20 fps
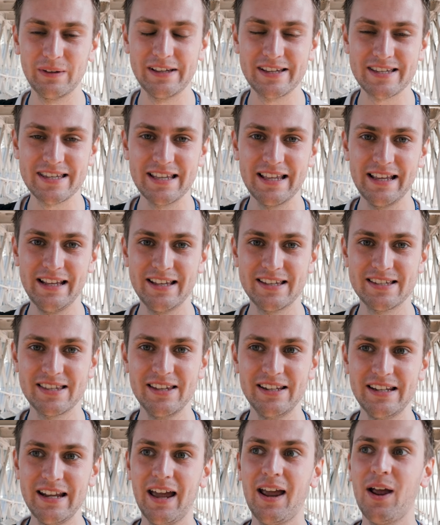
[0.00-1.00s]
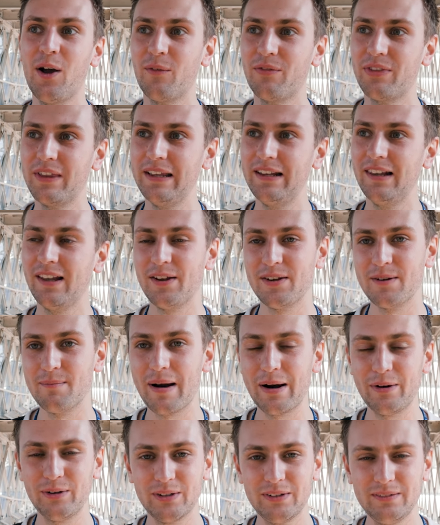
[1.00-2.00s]
This is the day of the London
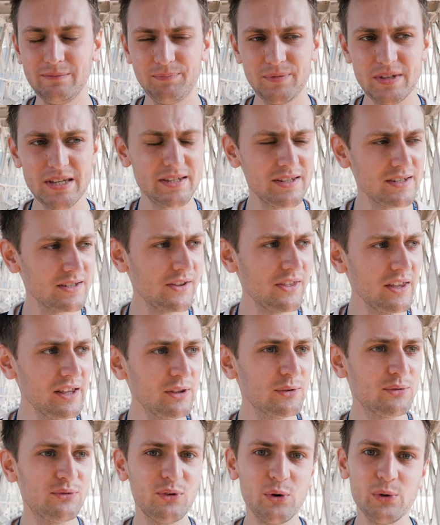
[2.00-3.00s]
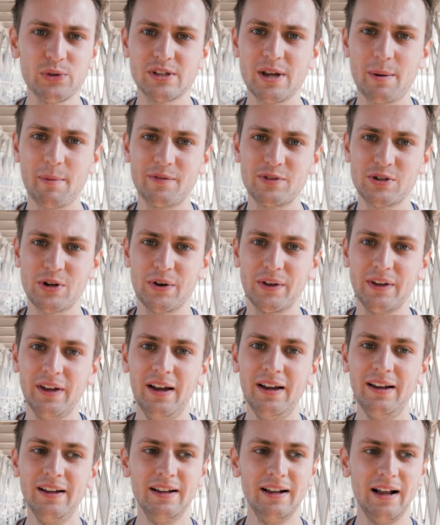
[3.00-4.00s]
Marathon. This is, I think, the fourth time I've shot it,
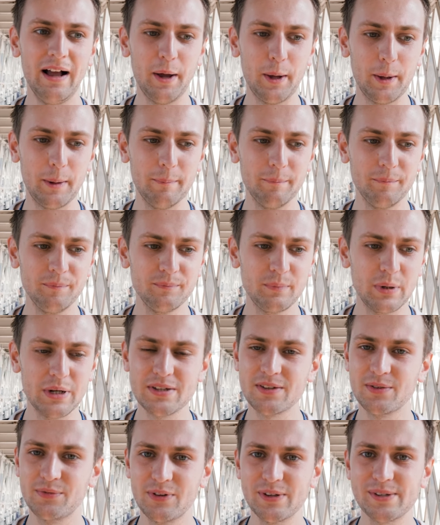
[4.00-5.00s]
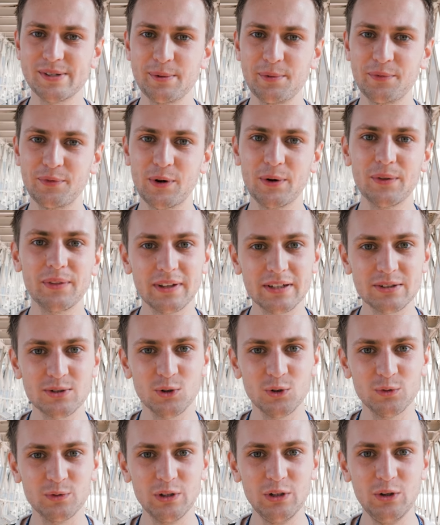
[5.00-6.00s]
but it's the first time I've got this
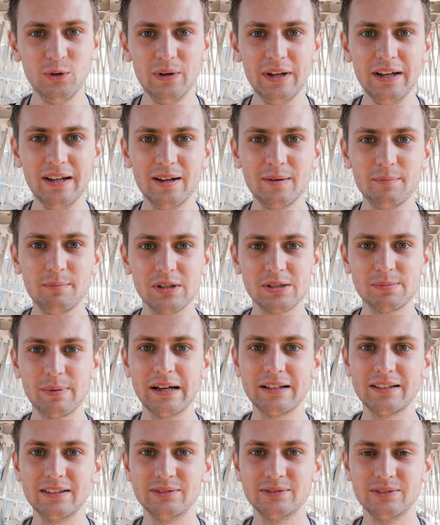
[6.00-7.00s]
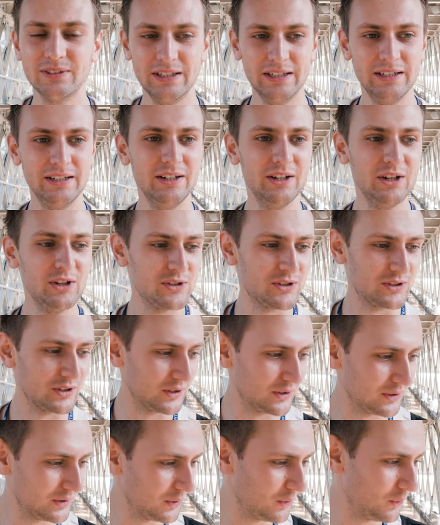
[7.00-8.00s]
sort of a unique perspective.
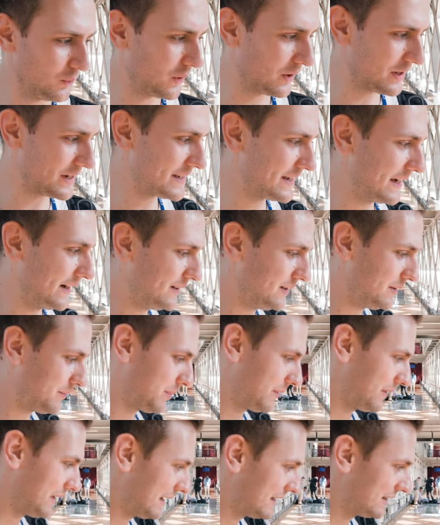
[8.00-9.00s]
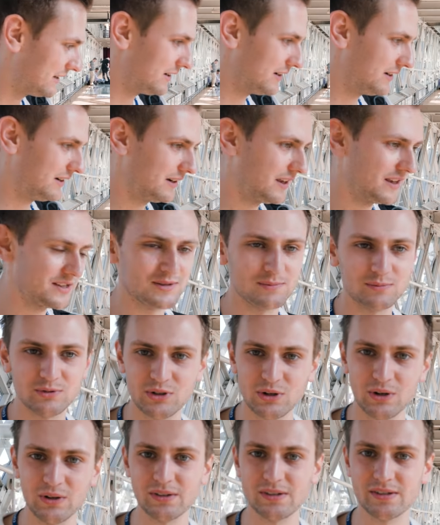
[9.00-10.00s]
So we're gonna set up and get some
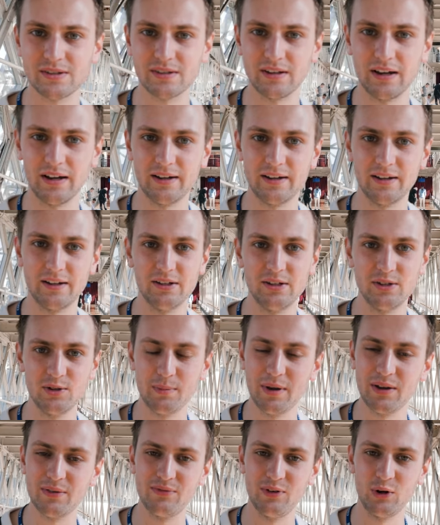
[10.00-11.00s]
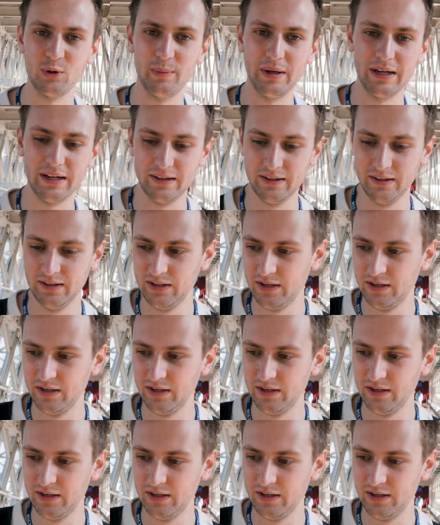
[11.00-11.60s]
shots, do a bit of filming.